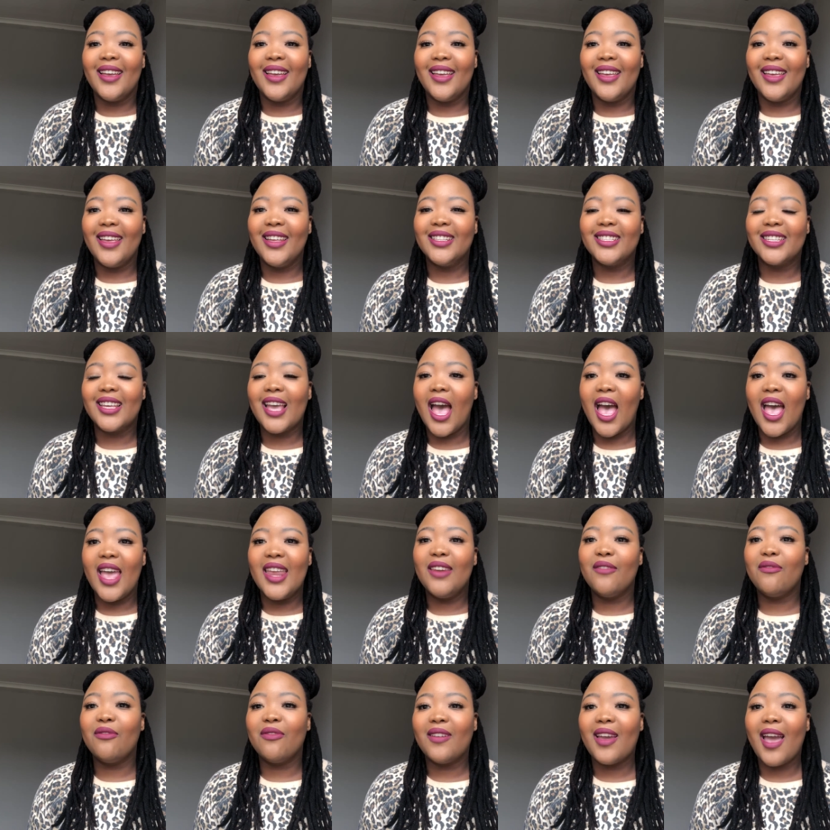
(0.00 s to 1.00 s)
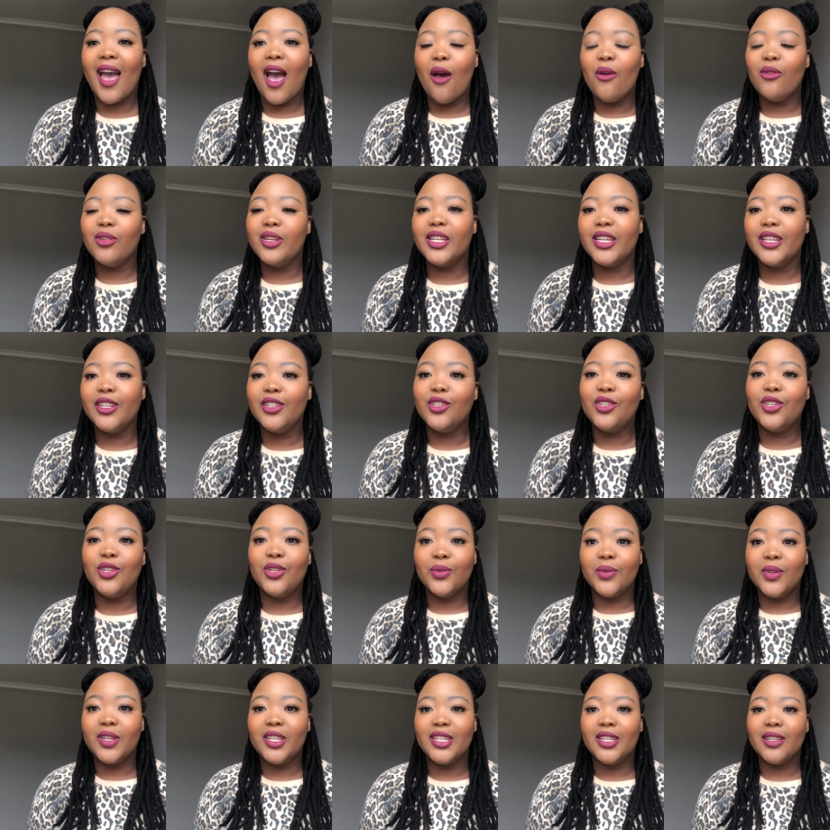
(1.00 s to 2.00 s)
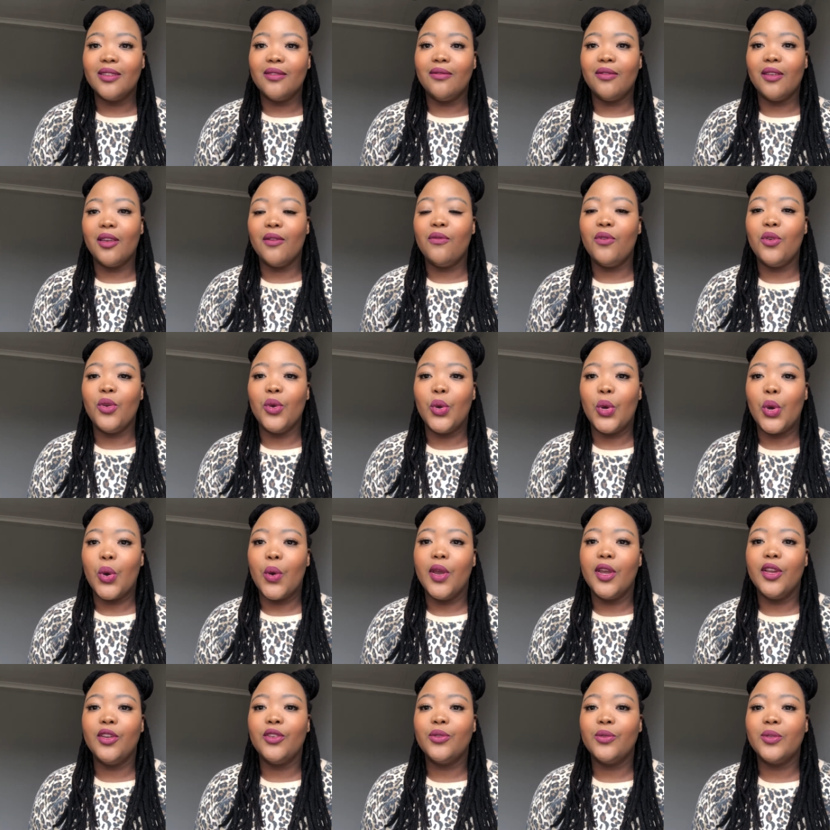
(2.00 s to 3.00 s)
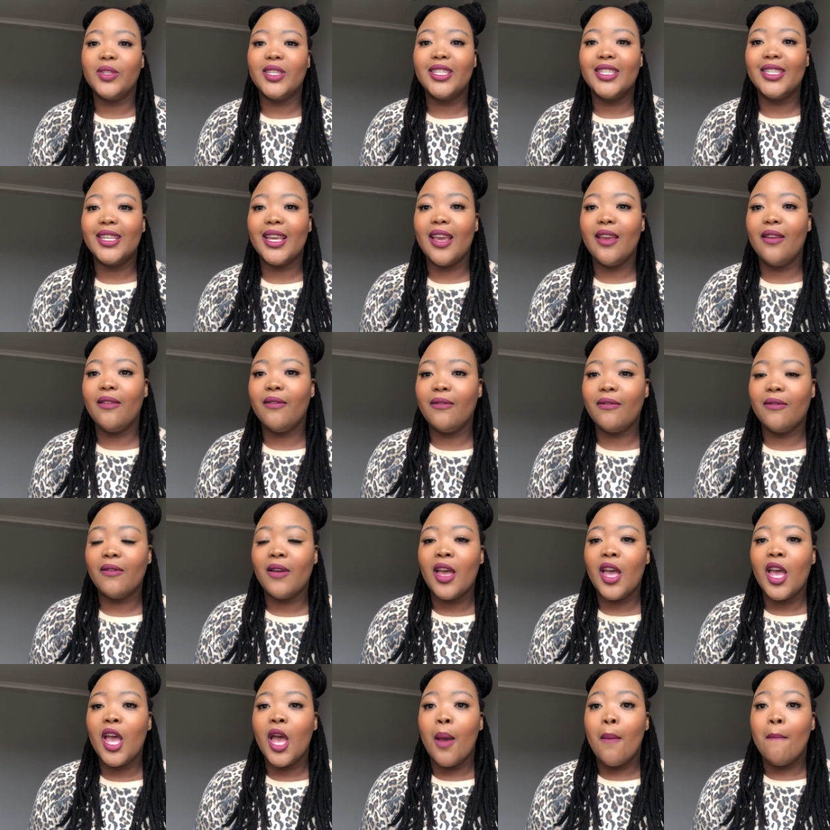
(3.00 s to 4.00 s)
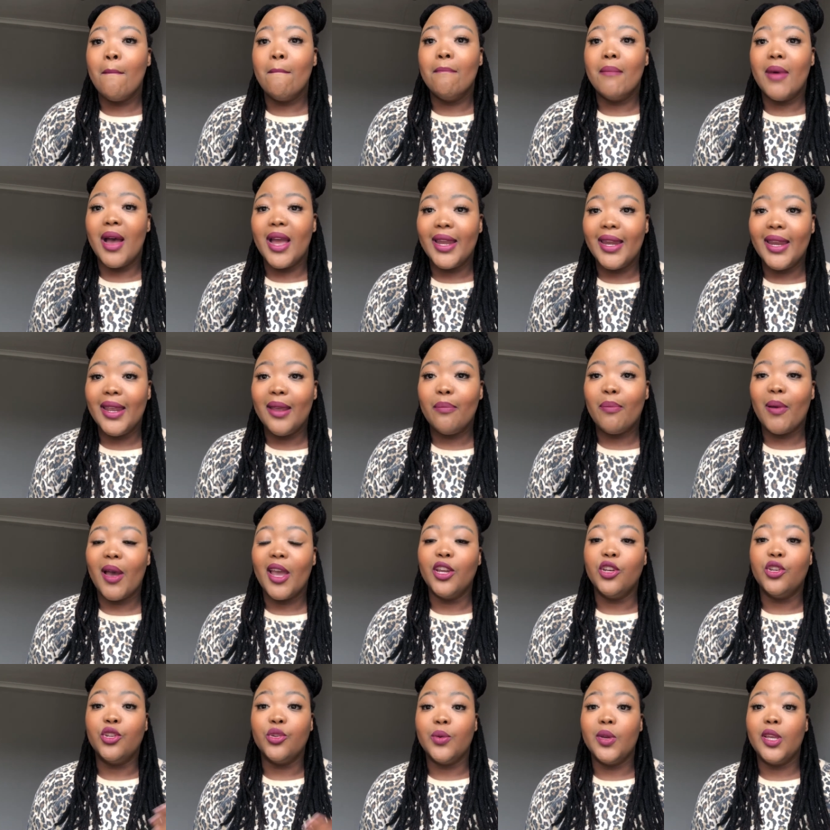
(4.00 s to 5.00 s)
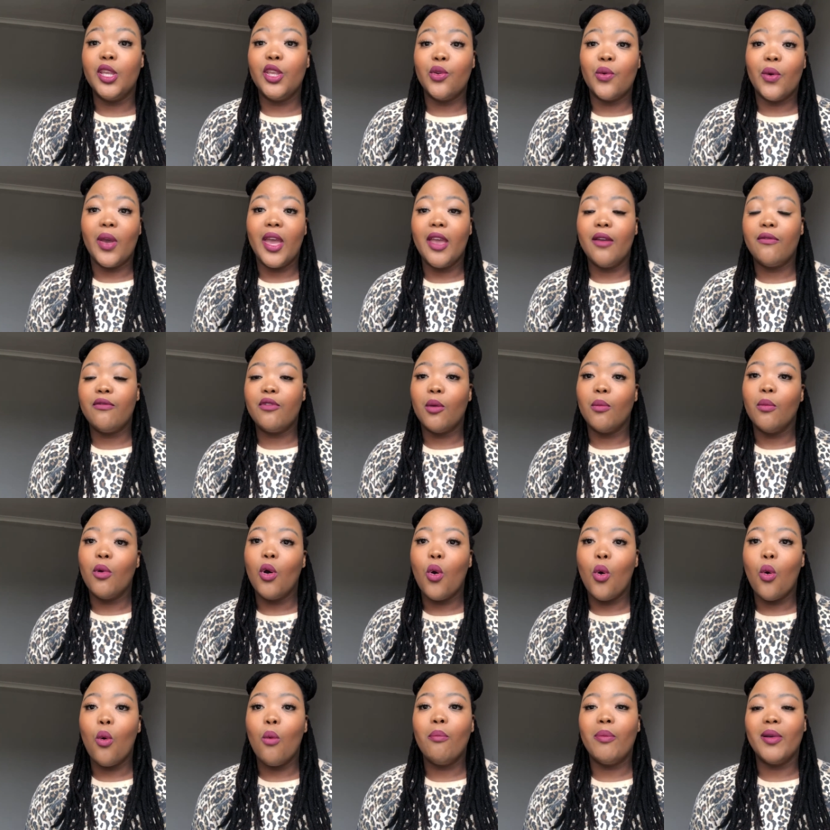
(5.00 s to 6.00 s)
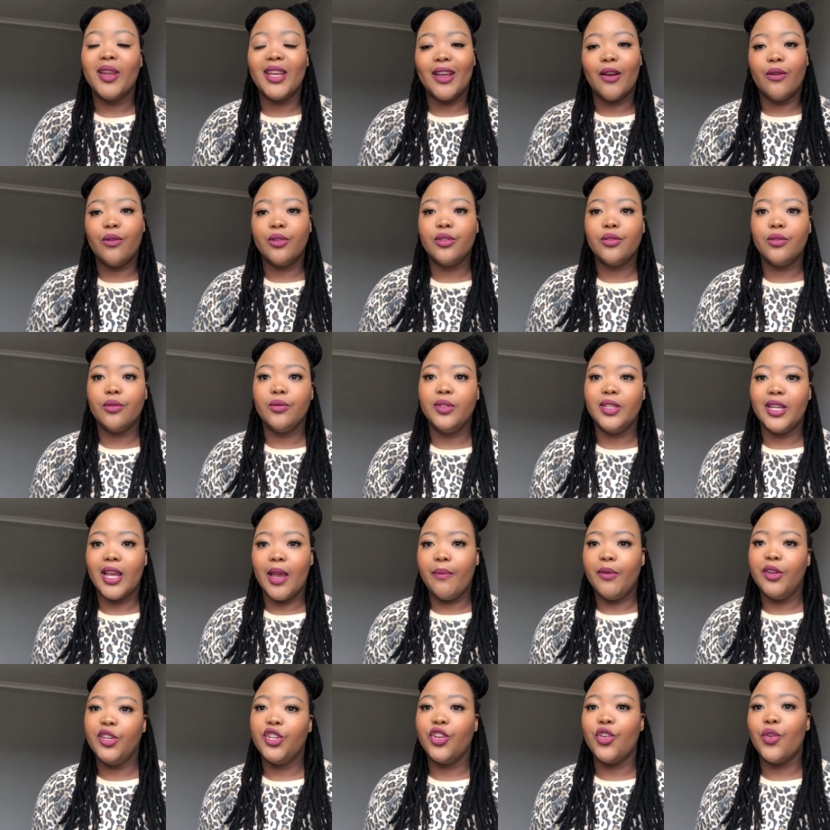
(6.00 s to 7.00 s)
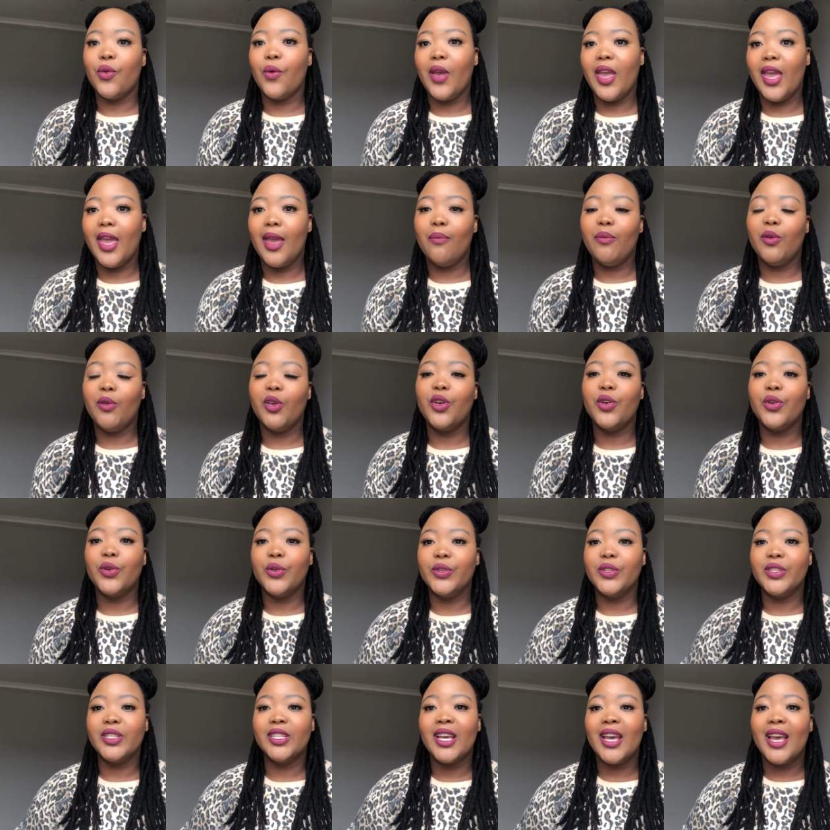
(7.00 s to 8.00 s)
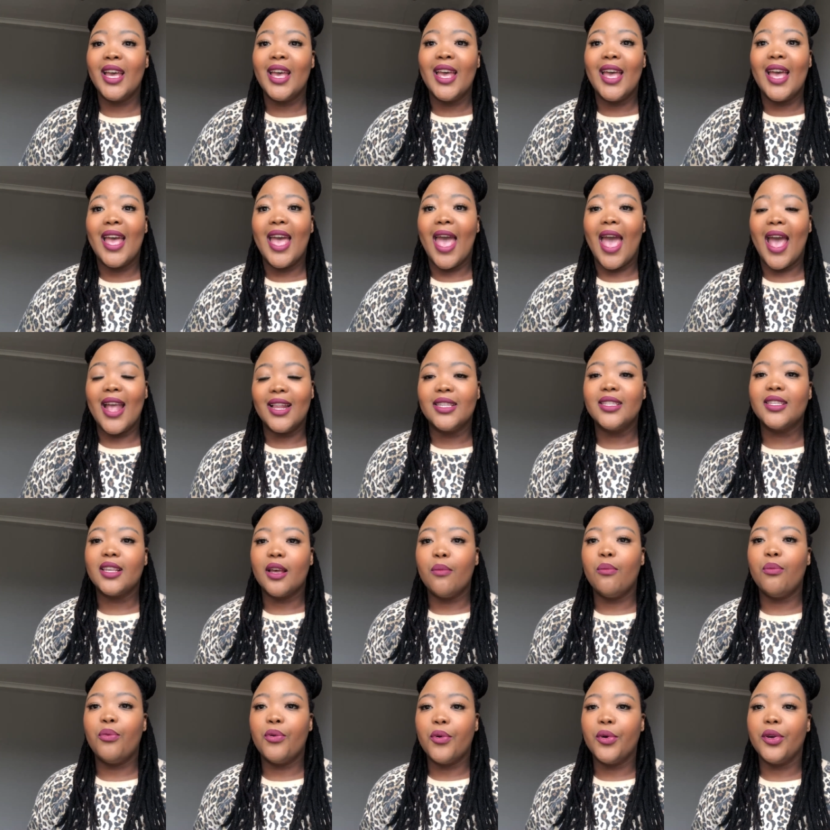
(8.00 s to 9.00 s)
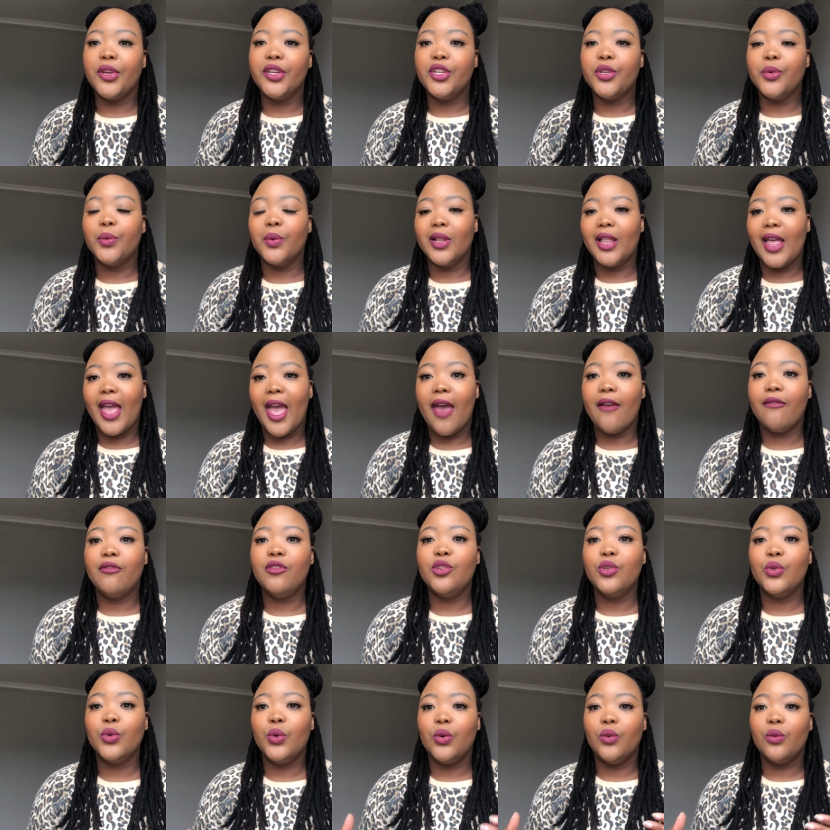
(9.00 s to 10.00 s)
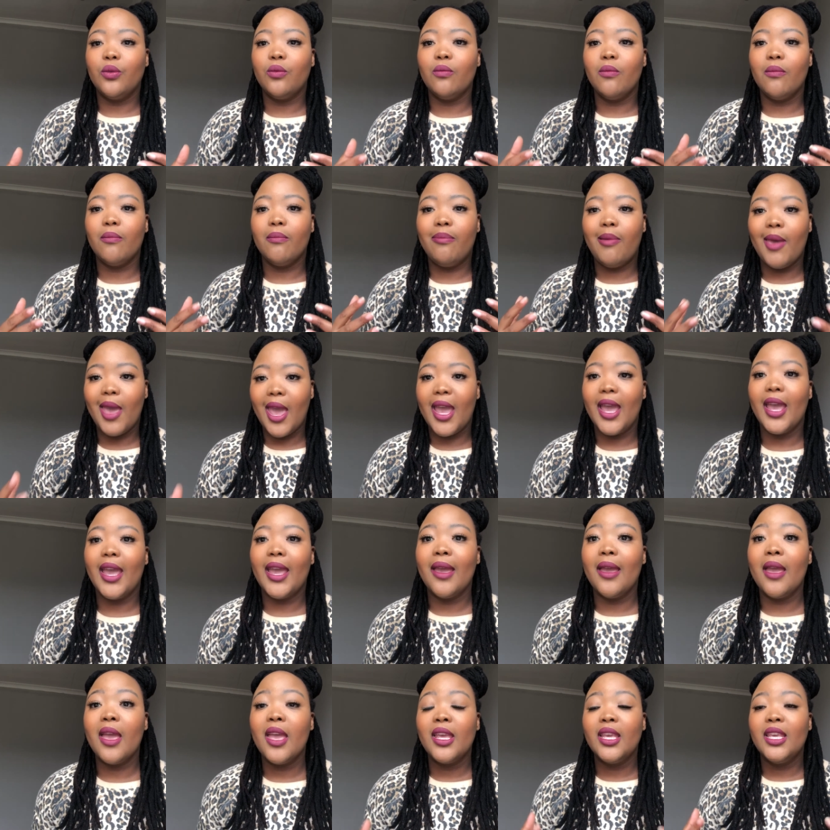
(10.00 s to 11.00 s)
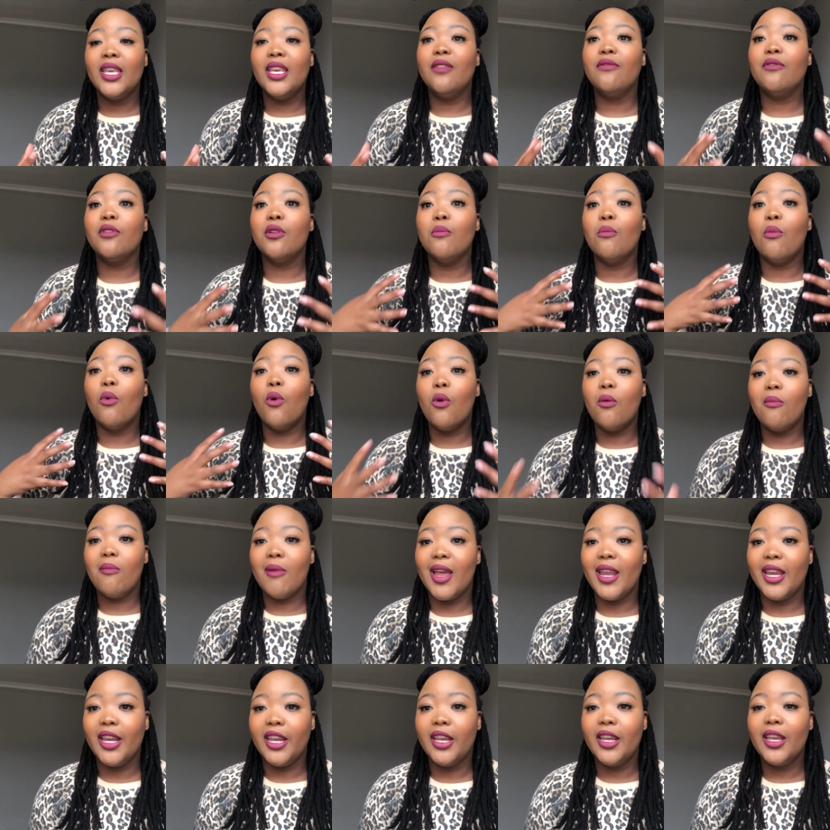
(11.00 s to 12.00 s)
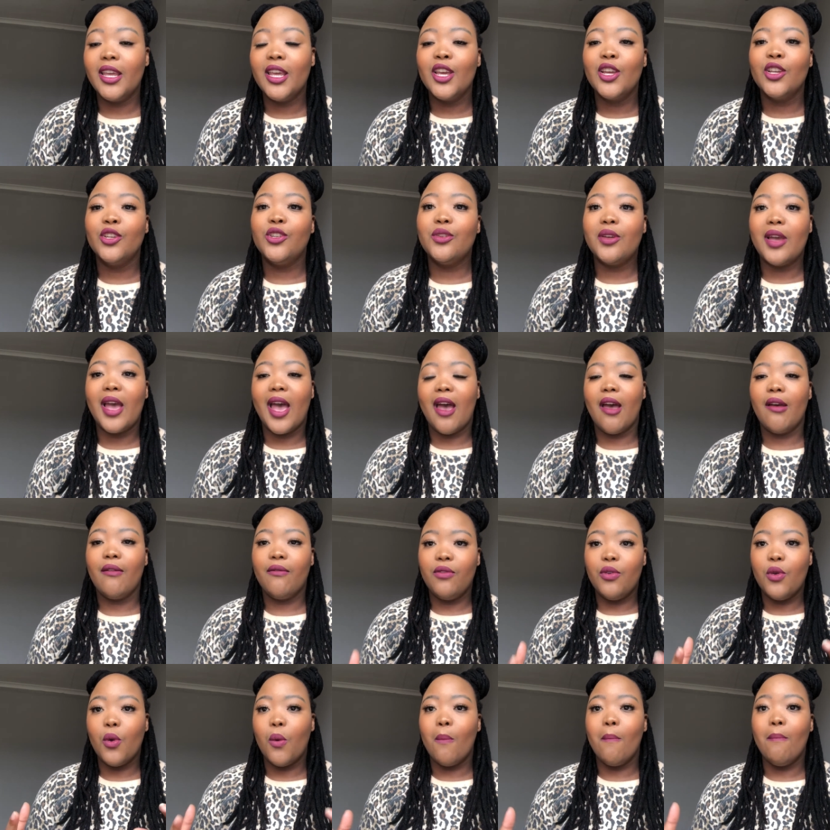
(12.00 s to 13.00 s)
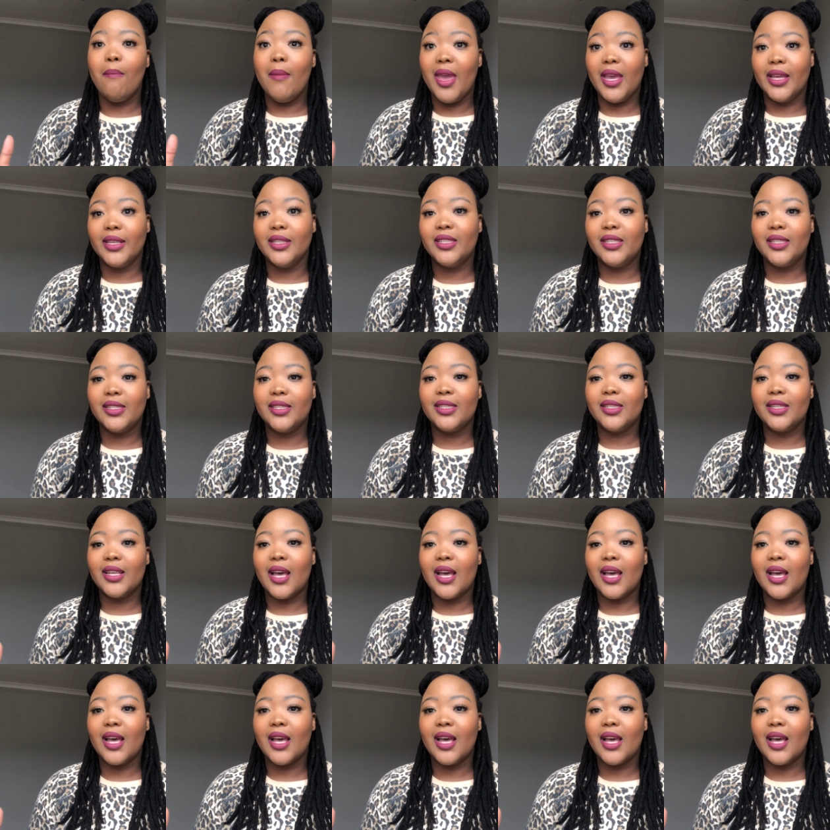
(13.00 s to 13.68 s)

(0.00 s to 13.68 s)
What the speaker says: It's kind of counterintuitive if you're going to save money by doing your hair from home but also damaging your hair, because at some point you will have to pay even more money to have your mess